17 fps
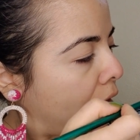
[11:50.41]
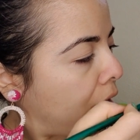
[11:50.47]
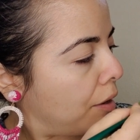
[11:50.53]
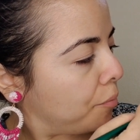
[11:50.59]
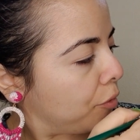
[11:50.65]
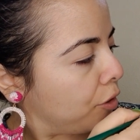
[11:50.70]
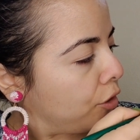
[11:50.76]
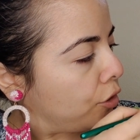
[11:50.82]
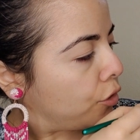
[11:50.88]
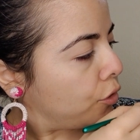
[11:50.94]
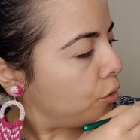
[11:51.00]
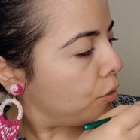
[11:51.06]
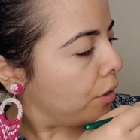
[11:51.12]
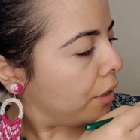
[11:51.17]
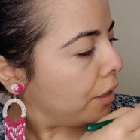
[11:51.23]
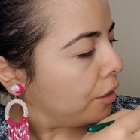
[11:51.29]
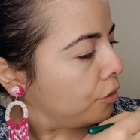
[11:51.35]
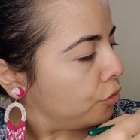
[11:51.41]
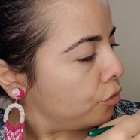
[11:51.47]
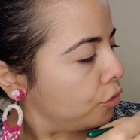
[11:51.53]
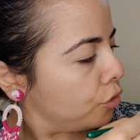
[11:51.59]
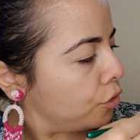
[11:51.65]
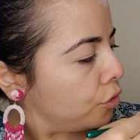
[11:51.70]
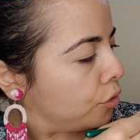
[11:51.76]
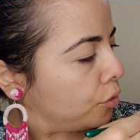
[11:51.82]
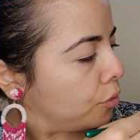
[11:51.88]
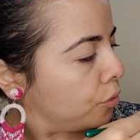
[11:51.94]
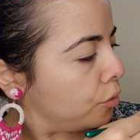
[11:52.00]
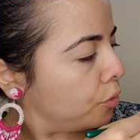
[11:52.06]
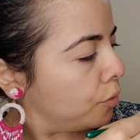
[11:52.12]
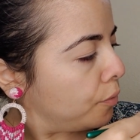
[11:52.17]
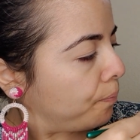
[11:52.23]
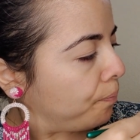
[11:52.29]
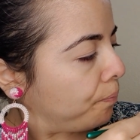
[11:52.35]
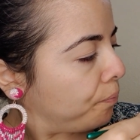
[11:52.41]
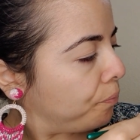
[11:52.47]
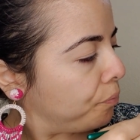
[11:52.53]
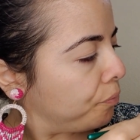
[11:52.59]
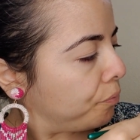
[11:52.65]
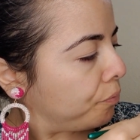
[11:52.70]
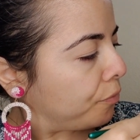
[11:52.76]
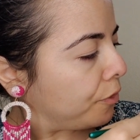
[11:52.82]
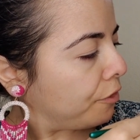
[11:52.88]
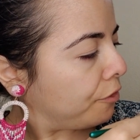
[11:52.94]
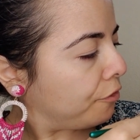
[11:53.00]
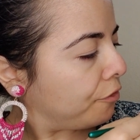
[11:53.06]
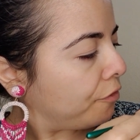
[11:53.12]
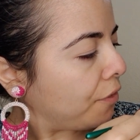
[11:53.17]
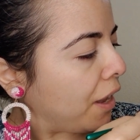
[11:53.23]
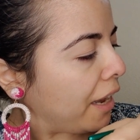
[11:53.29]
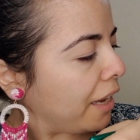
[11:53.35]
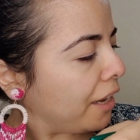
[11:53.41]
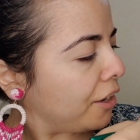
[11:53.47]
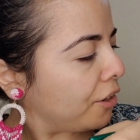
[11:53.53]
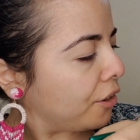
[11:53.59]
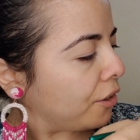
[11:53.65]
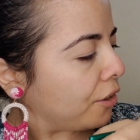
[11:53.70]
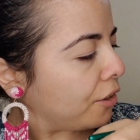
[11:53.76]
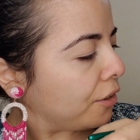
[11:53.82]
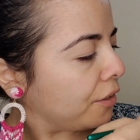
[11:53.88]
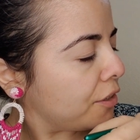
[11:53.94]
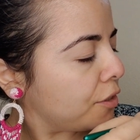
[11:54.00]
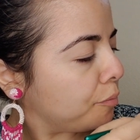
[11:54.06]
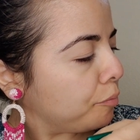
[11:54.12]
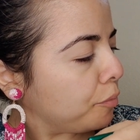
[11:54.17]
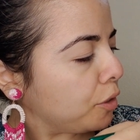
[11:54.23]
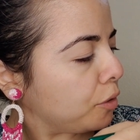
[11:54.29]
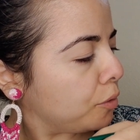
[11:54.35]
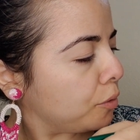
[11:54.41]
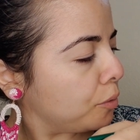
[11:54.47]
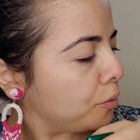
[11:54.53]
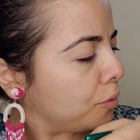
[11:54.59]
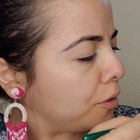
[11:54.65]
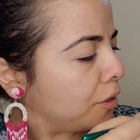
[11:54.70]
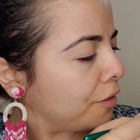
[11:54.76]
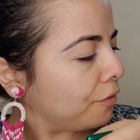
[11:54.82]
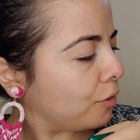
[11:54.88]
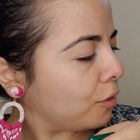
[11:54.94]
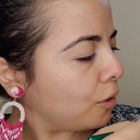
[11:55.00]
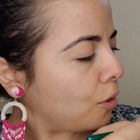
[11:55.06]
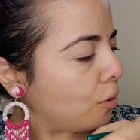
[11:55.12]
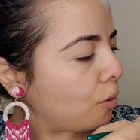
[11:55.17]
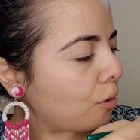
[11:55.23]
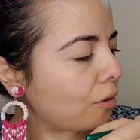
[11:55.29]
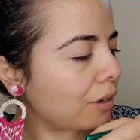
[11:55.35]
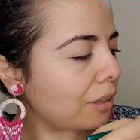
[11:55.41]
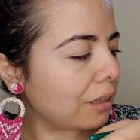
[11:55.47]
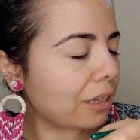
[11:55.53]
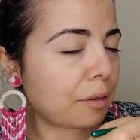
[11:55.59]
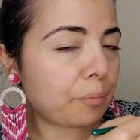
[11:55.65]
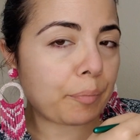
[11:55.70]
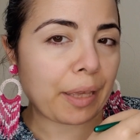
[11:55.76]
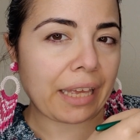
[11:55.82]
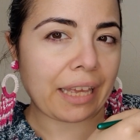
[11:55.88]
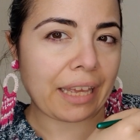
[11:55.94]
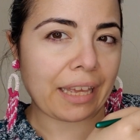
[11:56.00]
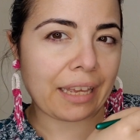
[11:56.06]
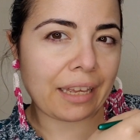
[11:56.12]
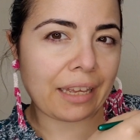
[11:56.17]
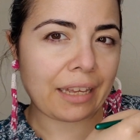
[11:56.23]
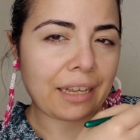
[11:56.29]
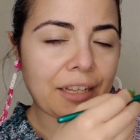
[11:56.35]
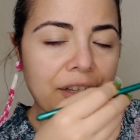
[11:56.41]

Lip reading: I'm going to go into Fighter, this beautiful corally pink.